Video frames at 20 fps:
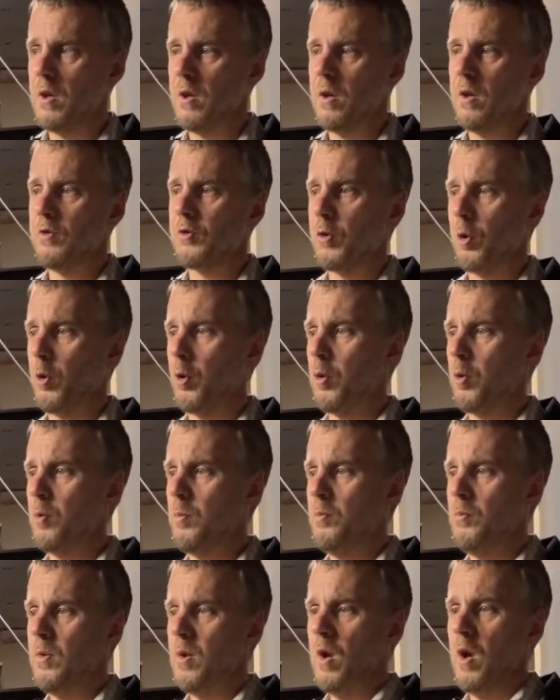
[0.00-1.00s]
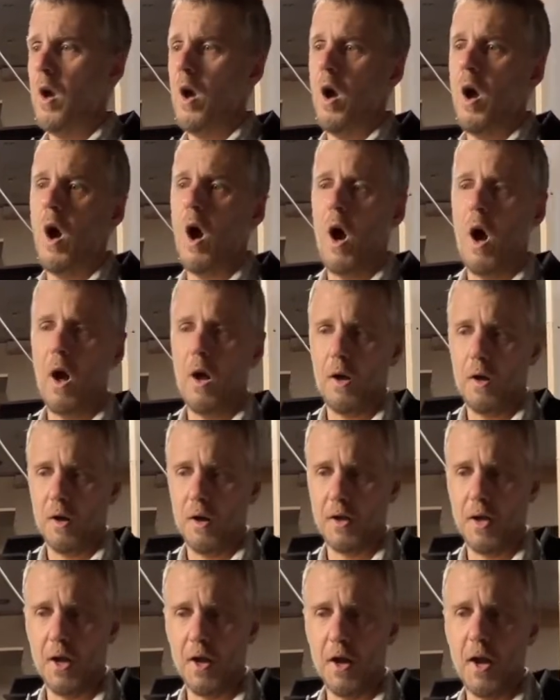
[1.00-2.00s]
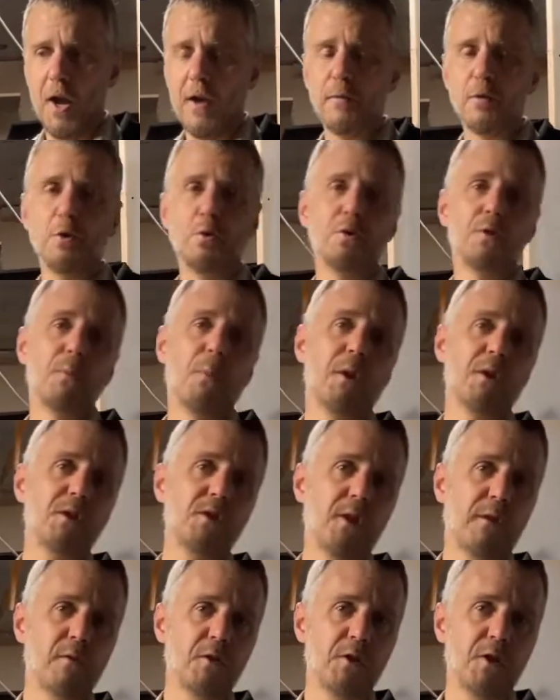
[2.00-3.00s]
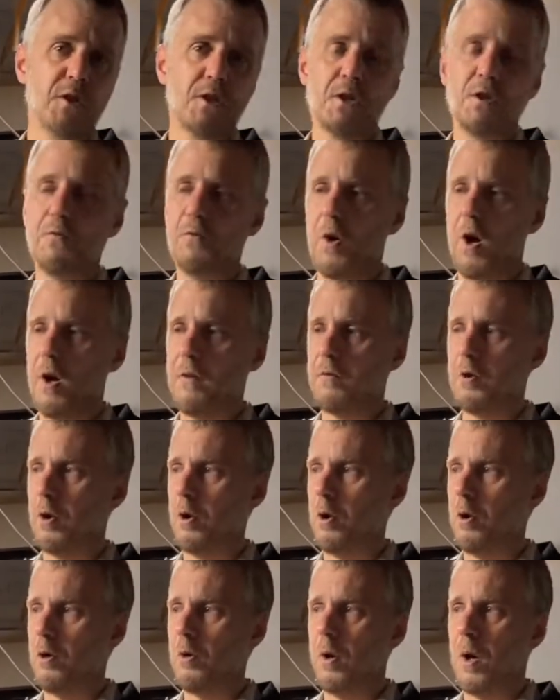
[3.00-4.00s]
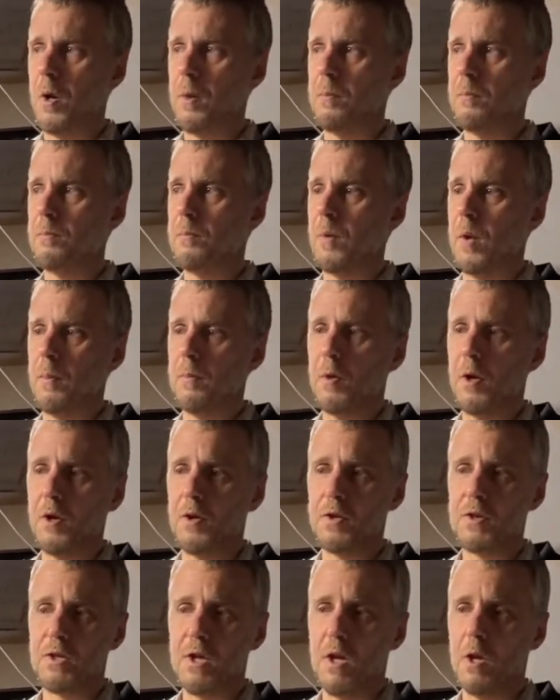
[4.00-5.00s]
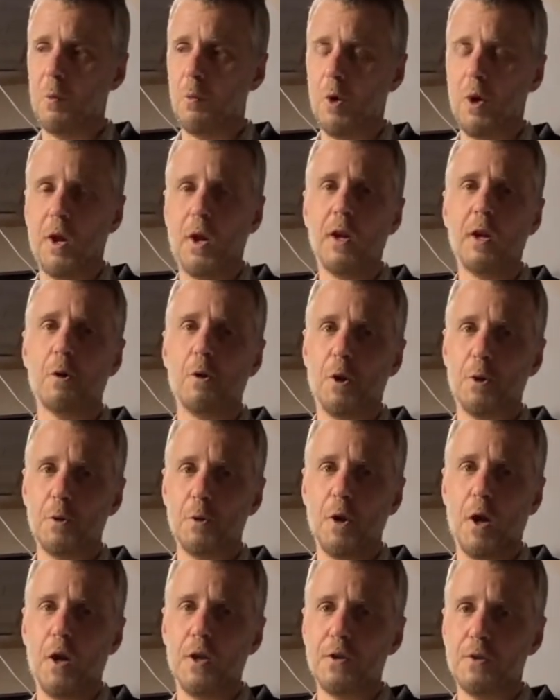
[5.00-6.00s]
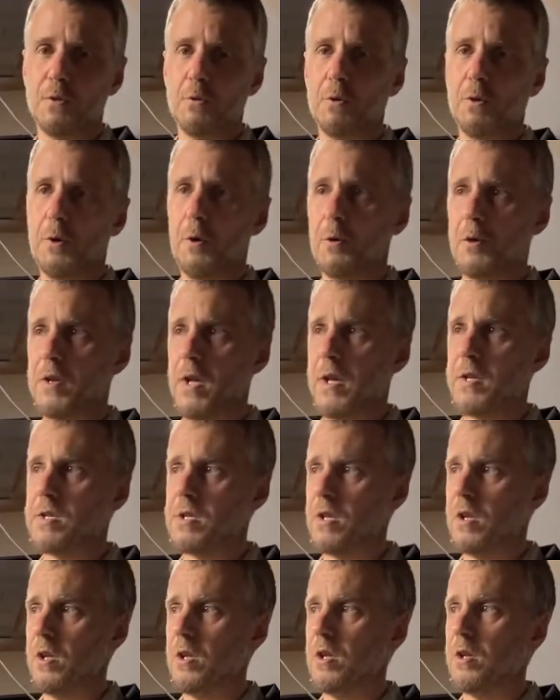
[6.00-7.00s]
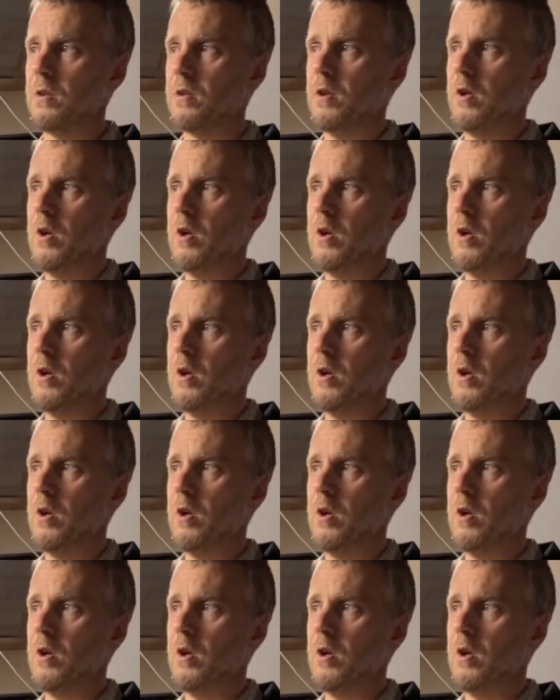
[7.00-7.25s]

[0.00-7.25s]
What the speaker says: So again, I haven't used much 765 at all. I'm kind of saying what I hear other guys doing that are testing it.